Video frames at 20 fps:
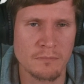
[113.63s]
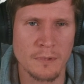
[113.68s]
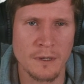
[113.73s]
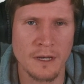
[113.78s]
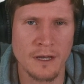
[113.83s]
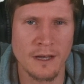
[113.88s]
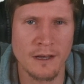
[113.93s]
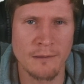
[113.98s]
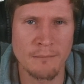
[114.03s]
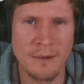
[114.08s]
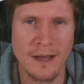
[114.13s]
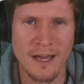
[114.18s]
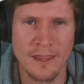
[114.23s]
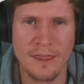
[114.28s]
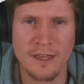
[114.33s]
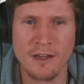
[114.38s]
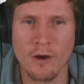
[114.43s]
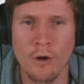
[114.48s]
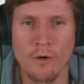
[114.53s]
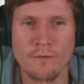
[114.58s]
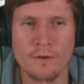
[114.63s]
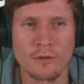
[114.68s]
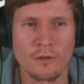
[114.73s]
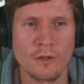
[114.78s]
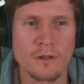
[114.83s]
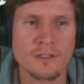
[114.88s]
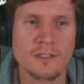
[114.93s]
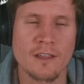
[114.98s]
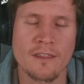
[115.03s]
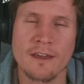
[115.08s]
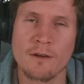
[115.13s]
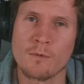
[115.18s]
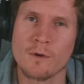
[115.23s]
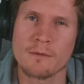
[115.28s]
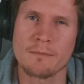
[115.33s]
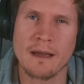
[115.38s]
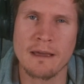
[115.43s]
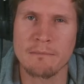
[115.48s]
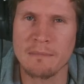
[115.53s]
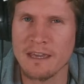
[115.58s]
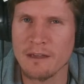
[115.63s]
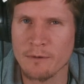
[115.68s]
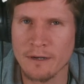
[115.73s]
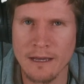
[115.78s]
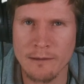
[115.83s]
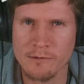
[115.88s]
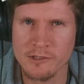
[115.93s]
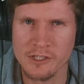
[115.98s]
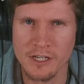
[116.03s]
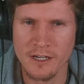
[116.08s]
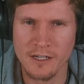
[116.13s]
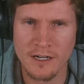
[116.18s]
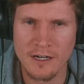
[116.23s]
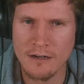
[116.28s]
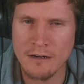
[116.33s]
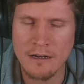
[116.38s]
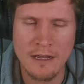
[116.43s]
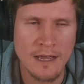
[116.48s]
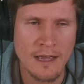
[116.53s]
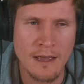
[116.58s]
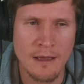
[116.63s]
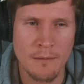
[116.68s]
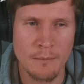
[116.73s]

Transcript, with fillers: um, I think, overlooked. They were by me when I was younger,